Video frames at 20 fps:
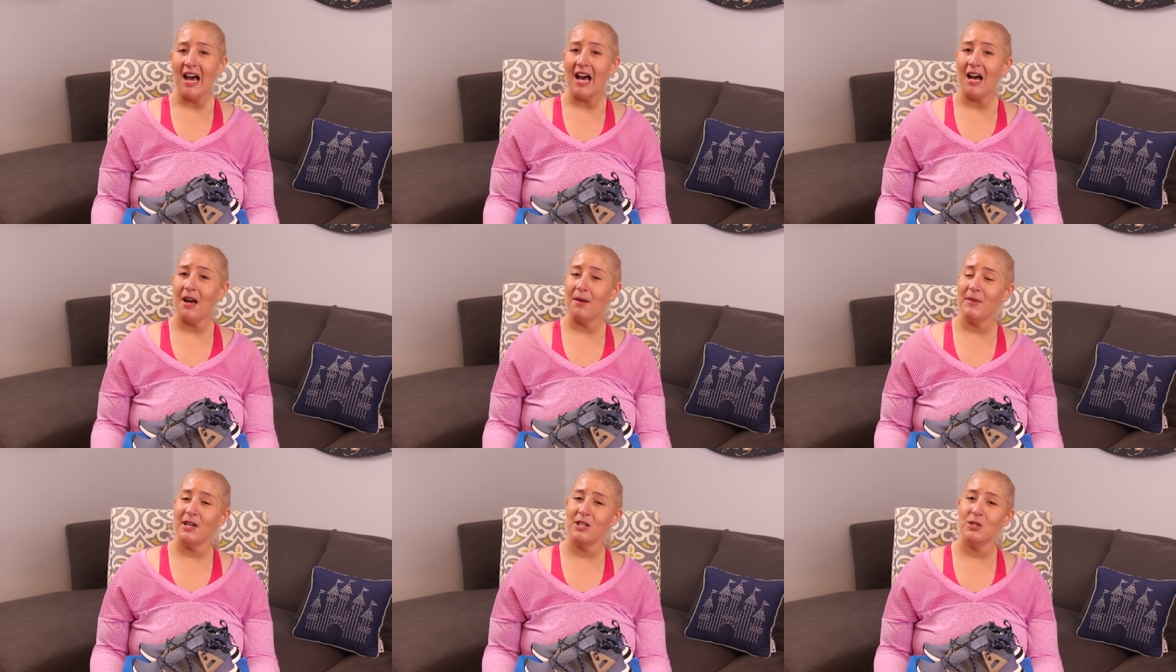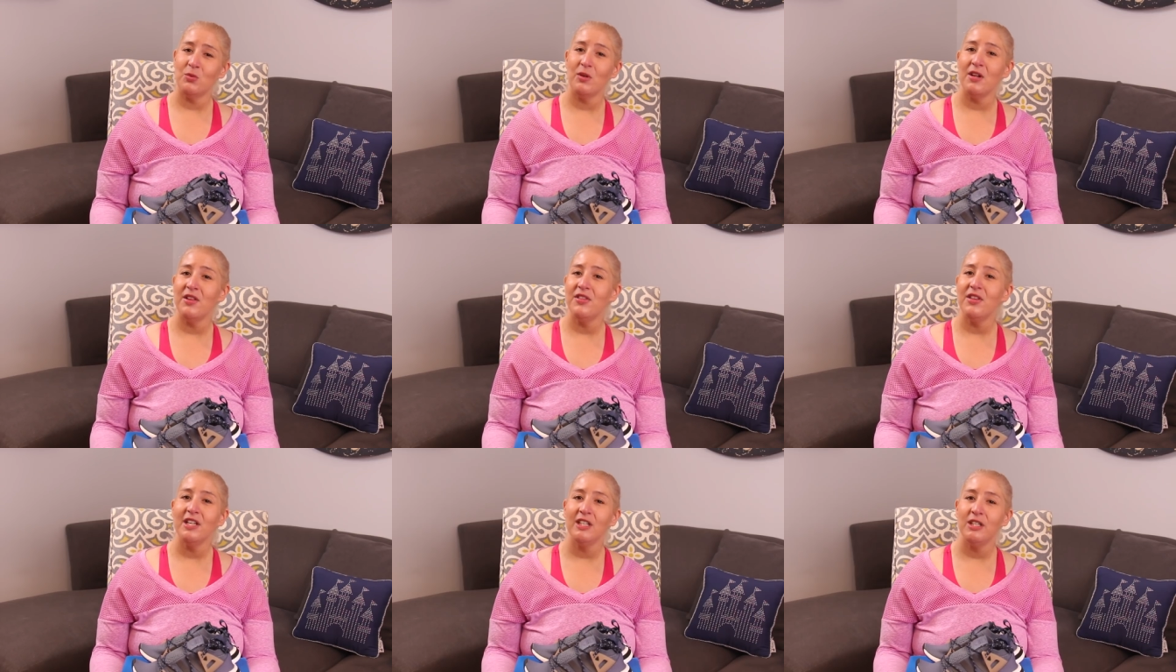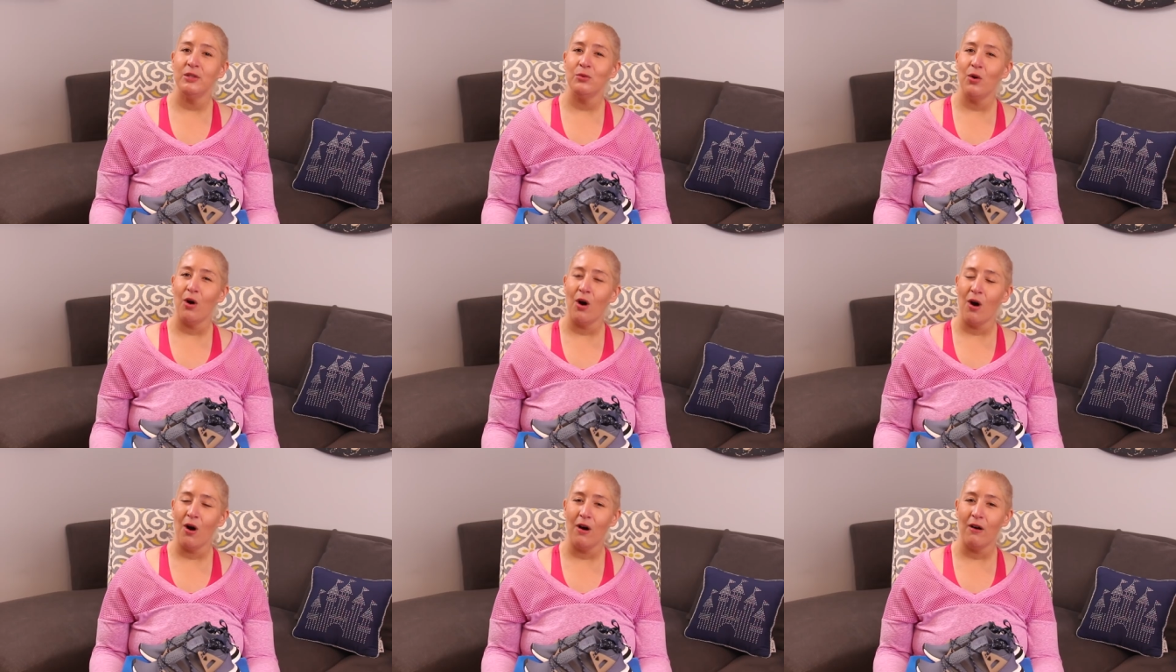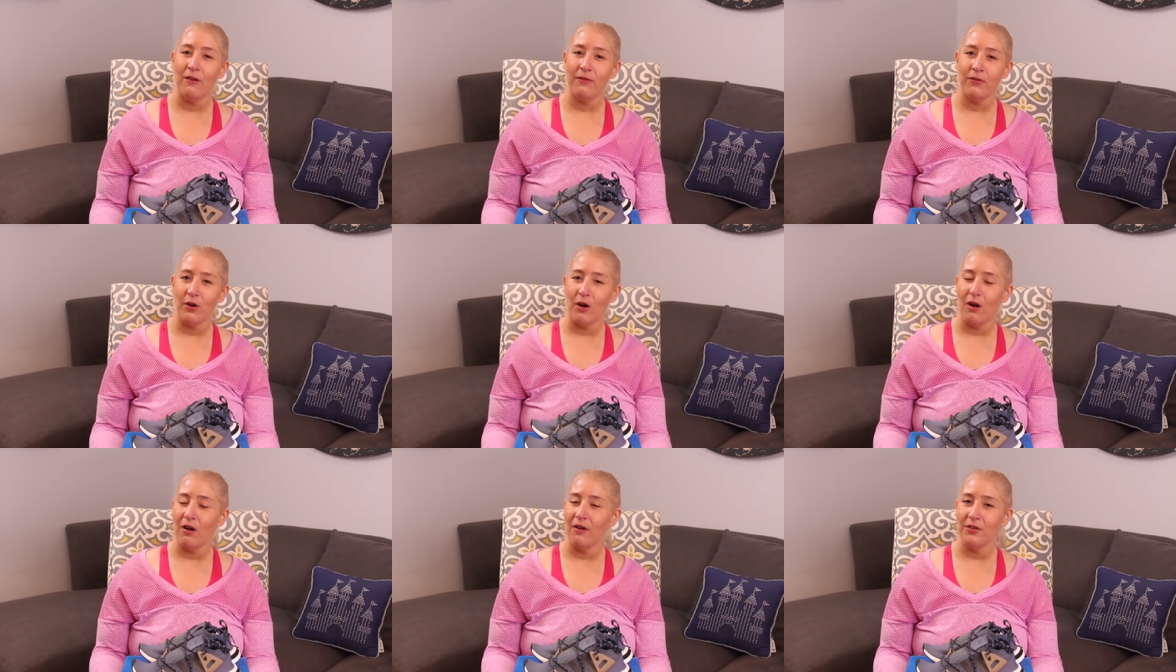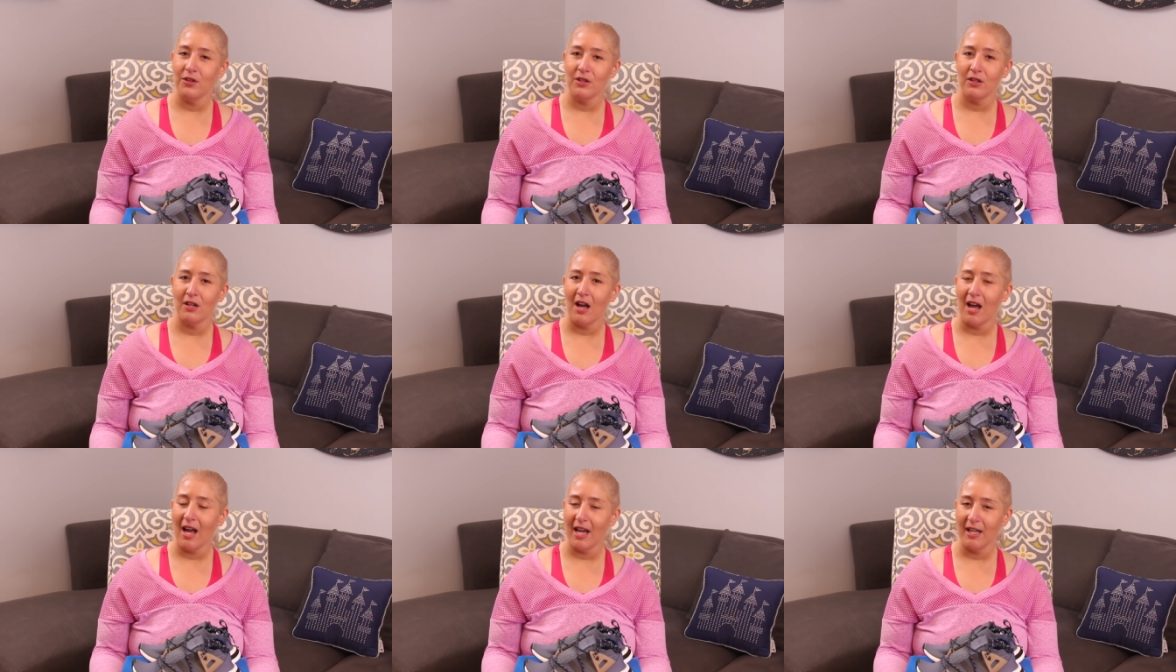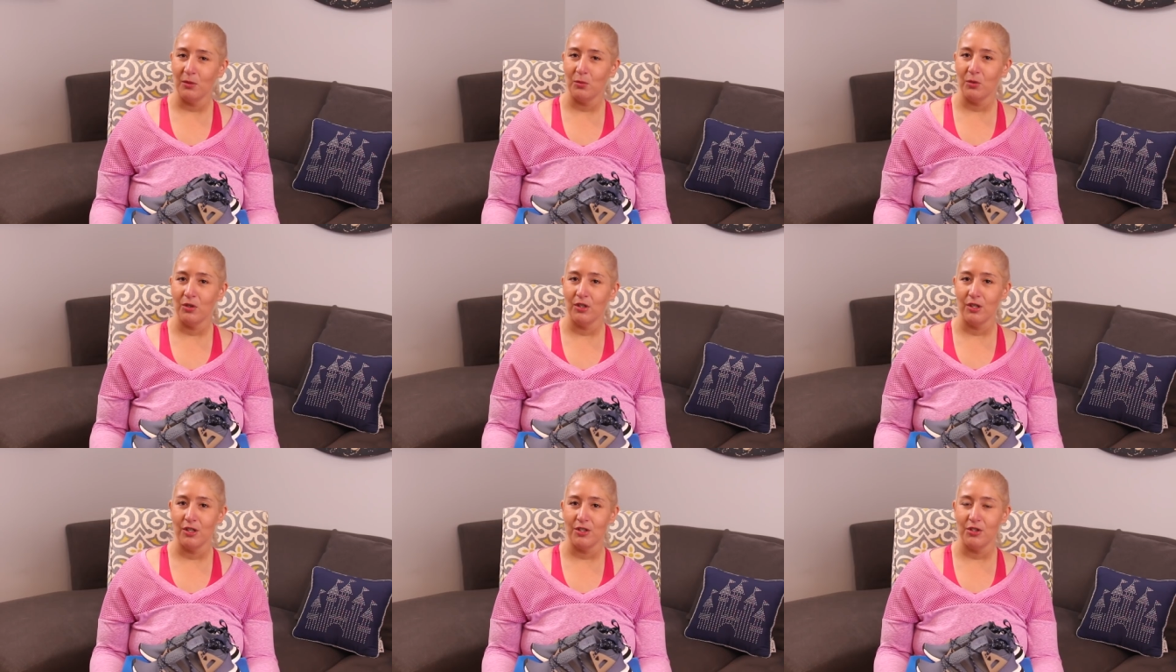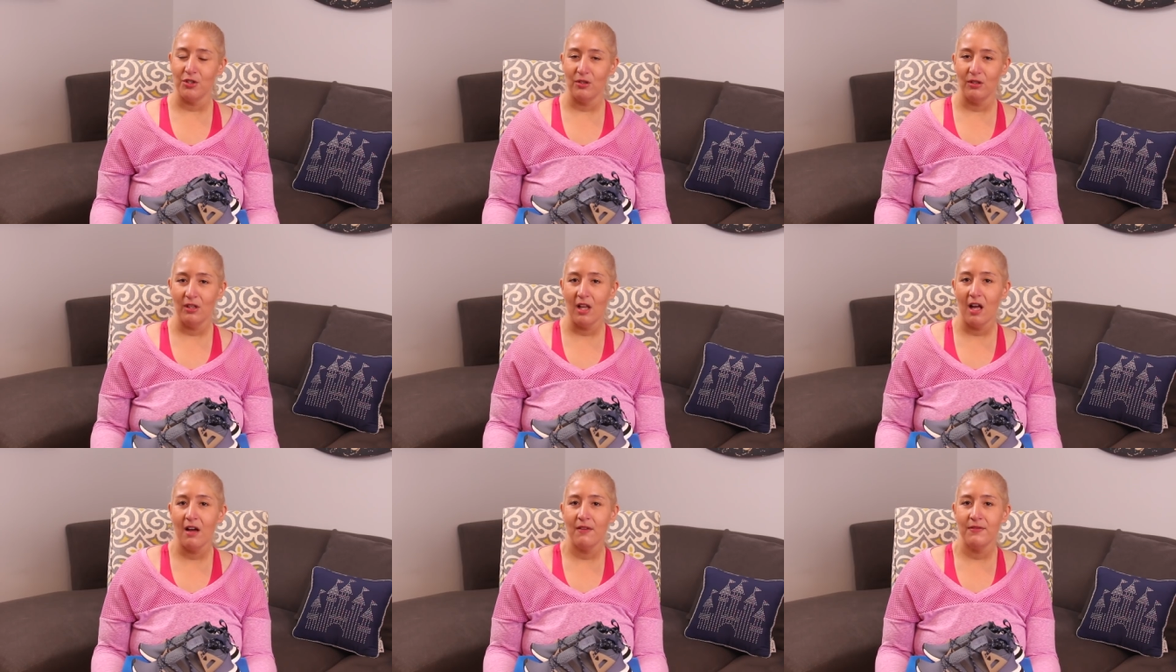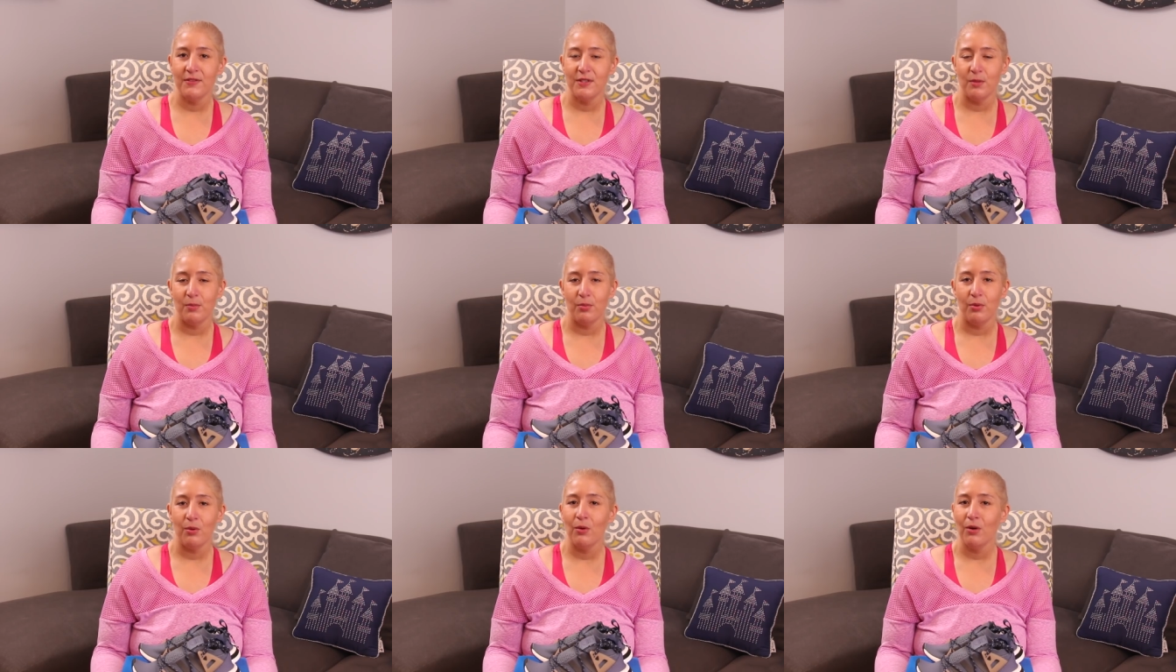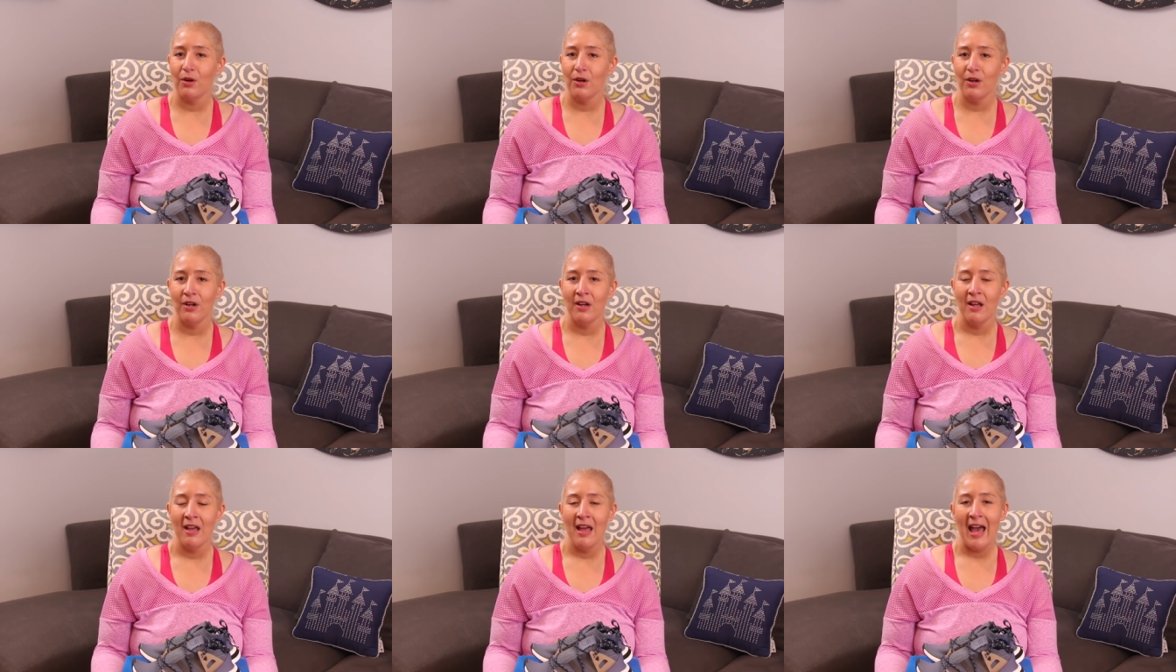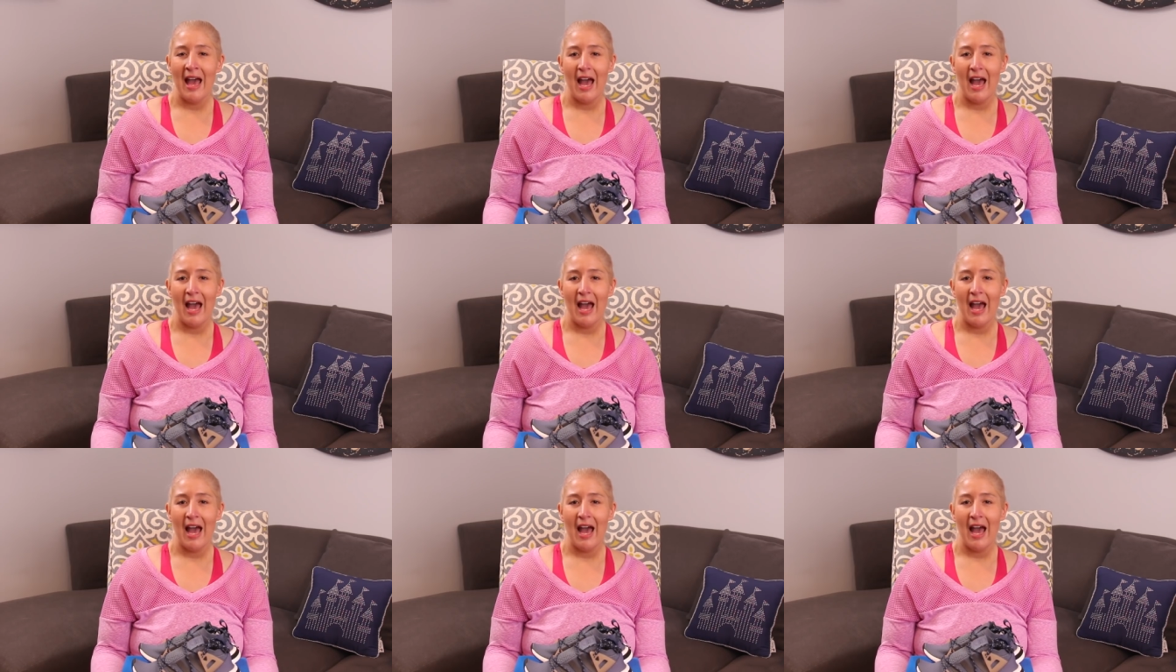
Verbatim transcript: Um, I just want to thank you all for all of your kind words, your love, support,